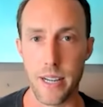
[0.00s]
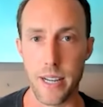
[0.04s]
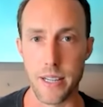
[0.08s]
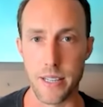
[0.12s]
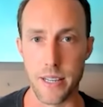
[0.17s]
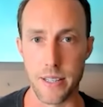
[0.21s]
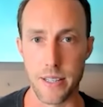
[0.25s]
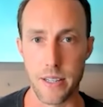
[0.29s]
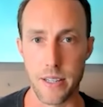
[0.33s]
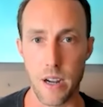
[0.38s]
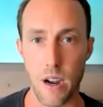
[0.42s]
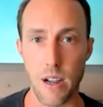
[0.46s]
is
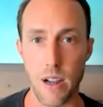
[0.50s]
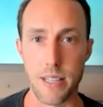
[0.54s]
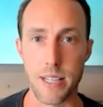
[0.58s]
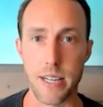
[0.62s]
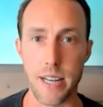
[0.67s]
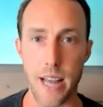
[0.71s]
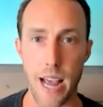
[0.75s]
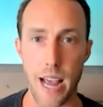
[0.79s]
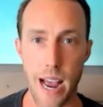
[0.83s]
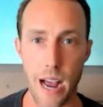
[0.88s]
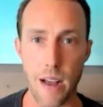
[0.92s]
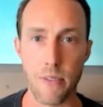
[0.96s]
it's causing
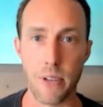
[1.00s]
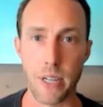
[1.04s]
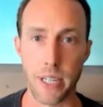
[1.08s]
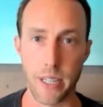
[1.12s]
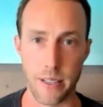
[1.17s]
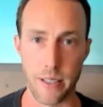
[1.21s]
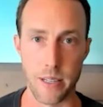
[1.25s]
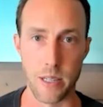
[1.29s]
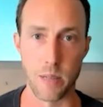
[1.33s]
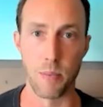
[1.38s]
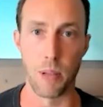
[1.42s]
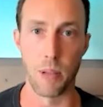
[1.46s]
havoc
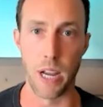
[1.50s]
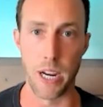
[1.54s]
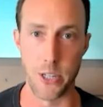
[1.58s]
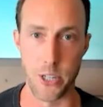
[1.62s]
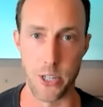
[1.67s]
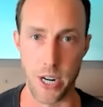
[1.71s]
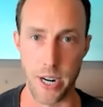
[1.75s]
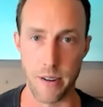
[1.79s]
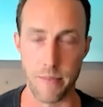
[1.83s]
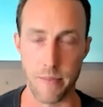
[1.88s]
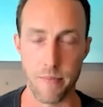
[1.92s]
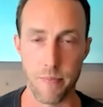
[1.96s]
in the supply
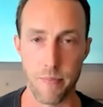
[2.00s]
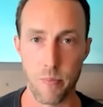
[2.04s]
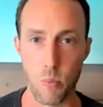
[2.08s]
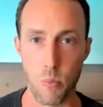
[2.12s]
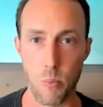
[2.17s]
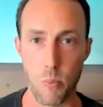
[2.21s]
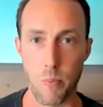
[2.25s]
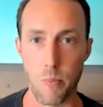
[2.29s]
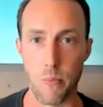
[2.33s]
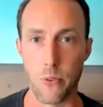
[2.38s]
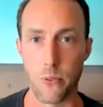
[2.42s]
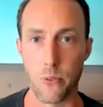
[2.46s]
chain.
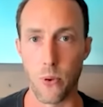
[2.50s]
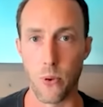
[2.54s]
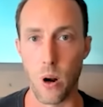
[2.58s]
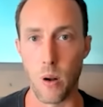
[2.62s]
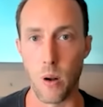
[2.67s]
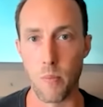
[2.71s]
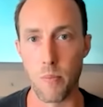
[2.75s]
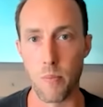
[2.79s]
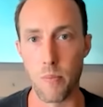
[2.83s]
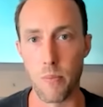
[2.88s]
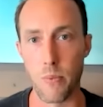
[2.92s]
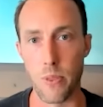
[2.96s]

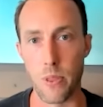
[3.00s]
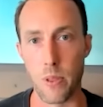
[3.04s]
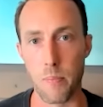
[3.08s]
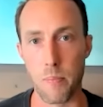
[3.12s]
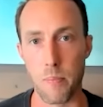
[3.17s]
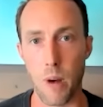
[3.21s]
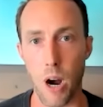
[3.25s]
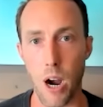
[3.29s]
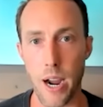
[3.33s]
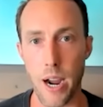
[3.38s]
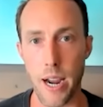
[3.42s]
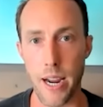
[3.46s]
From the
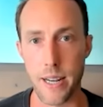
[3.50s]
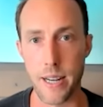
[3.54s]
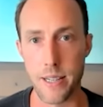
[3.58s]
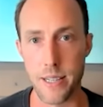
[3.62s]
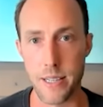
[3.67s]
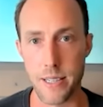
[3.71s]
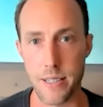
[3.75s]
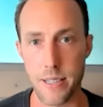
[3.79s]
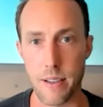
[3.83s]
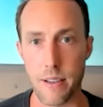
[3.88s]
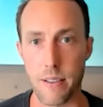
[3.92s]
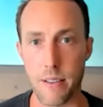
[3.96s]

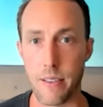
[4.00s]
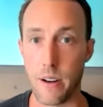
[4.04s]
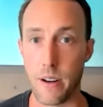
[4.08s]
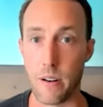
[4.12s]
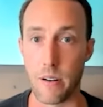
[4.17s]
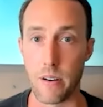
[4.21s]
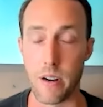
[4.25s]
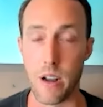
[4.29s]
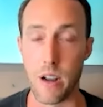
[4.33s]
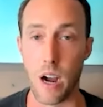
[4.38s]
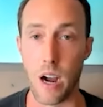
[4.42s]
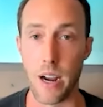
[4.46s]
mines that
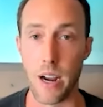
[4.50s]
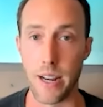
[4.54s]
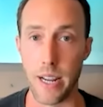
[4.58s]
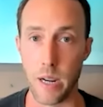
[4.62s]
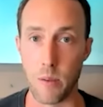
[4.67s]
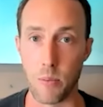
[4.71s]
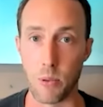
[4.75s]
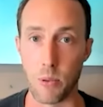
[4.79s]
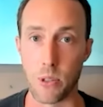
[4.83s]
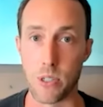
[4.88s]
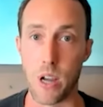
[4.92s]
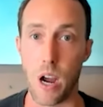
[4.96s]
are not
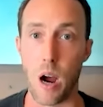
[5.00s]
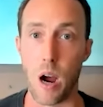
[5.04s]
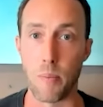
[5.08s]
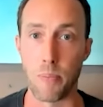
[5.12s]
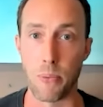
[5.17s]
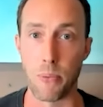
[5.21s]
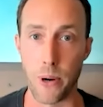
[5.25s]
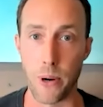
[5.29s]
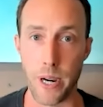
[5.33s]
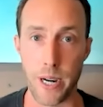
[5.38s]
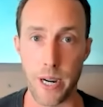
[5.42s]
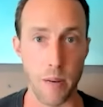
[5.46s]
able to
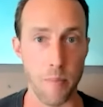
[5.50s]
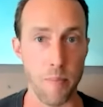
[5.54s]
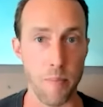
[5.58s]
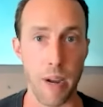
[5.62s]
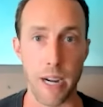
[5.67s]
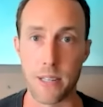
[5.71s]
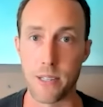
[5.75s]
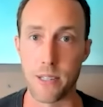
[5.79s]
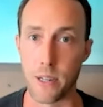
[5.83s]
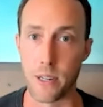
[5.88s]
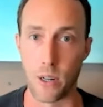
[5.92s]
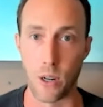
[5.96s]
operate in
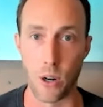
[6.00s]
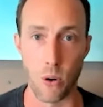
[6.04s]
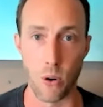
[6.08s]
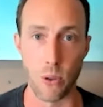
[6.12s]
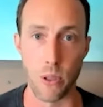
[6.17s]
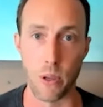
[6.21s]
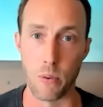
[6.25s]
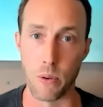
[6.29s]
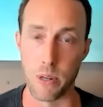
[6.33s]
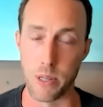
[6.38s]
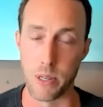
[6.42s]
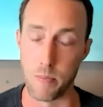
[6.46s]
Mexico,
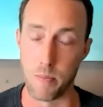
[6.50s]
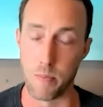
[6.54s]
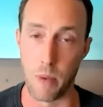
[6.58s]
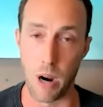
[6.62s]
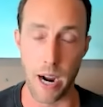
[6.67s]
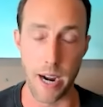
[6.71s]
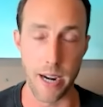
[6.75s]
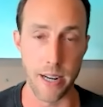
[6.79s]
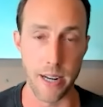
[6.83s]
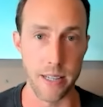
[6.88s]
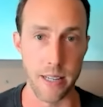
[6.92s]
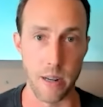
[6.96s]
there was
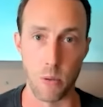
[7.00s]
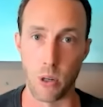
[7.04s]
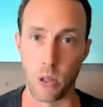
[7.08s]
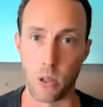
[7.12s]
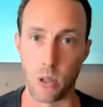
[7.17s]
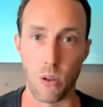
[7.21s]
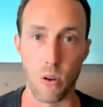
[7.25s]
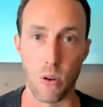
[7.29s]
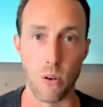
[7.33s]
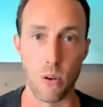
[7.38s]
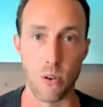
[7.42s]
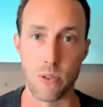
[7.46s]
mines that were
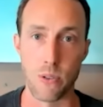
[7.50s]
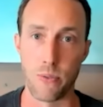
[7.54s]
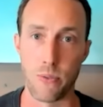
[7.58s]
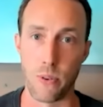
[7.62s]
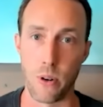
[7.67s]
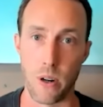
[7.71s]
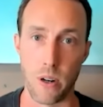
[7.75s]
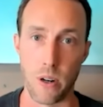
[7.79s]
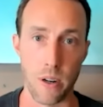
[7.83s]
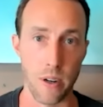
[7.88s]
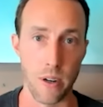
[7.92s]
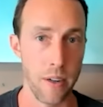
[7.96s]
closed
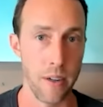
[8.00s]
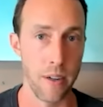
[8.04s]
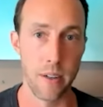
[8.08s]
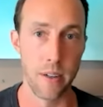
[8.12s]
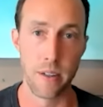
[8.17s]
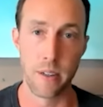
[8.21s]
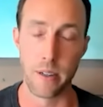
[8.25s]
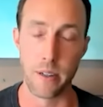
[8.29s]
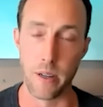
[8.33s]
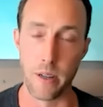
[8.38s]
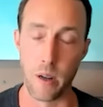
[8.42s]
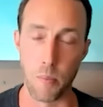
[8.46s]
for
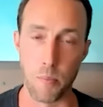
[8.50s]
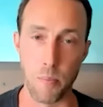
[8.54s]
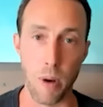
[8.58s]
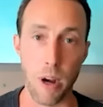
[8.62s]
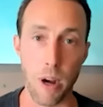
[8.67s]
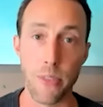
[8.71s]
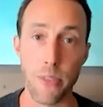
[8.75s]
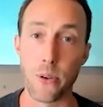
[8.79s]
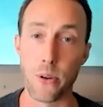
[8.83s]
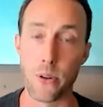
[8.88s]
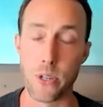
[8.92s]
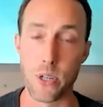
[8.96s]
a
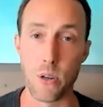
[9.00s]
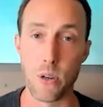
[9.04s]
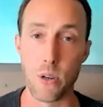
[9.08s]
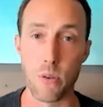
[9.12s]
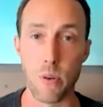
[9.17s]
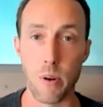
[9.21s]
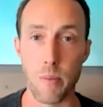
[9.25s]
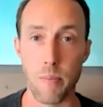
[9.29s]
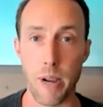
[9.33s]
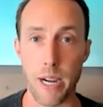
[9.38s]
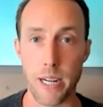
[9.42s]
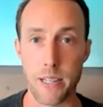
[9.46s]
month or
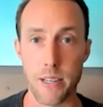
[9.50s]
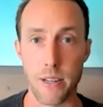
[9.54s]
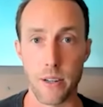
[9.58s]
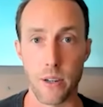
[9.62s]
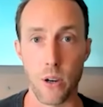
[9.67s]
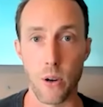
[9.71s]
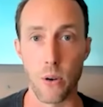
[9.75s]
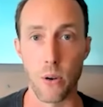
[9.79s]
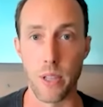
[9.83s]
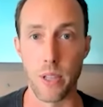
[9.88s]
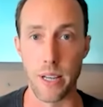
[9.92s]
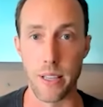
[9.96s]
two in
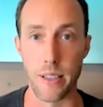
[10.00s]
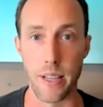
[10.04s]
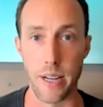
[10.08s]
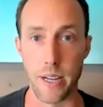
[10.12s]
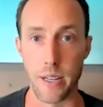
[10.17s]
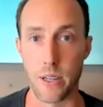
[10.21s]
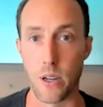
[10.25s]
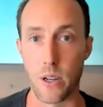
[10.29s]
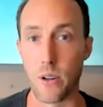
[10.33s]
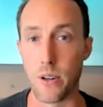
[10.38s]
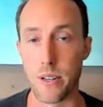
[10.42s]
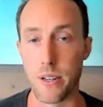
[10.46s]
Mexico. They
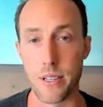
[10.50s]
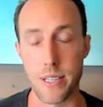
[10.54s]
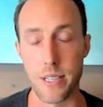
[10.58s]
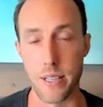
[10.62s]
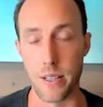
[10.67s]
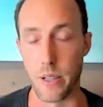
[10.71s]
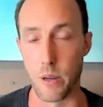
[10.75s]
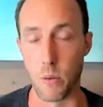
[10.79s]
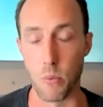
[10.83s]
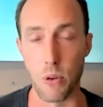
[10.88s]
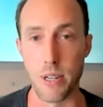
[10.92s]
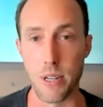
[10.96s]

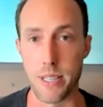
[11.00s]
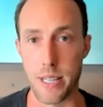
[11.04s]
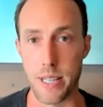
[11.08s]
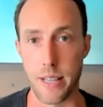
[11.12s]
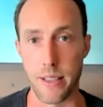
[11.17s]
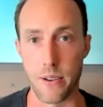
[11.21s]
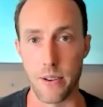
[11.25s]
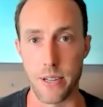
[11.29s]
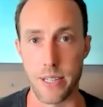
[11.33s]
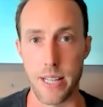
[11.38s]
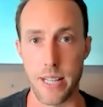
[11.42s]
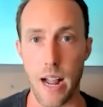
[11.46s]
wouldn't send
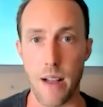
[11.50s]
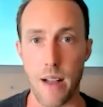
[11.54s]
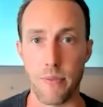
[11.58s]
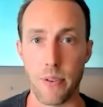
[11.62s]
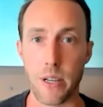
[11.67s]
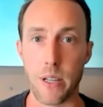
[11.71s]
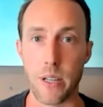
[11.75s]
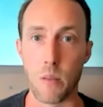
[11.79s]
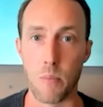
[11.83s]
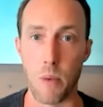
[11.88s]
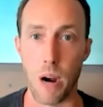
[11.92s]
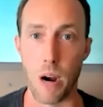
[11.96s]
their staff
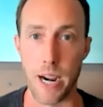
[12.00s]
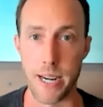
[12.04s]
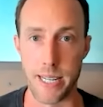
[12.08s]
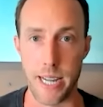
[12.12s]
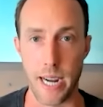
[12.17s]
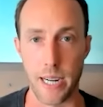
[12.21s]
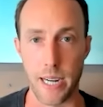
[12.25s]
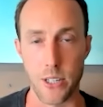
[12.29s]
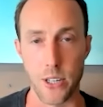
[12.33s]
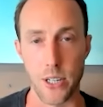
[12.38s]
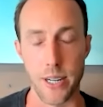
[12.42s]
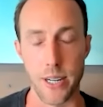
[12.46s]
into the mine
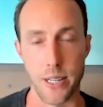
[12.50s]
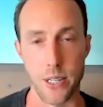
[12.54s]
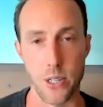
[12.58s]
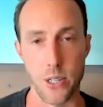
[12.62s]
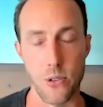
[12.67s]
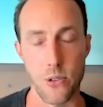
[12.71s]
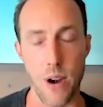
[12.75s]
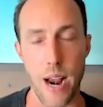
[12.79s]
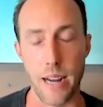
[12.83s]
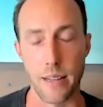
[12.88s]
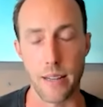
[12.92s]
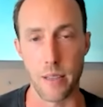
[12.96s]
to actually
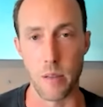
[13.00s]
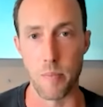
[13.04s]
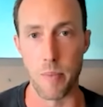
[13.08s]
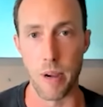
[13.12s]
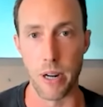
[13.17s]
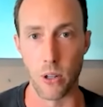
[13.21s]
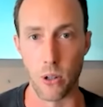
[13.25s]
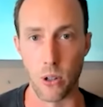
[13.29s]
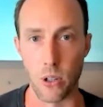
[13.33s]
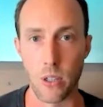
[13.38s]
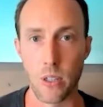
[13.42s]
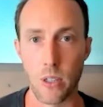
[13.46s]
extract the
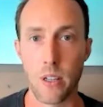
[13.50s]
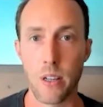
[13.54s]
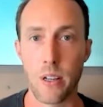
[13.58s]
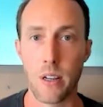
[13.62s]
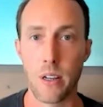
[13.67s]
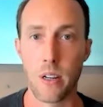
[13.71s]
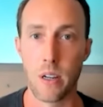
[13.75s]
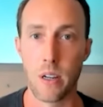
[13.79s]
metal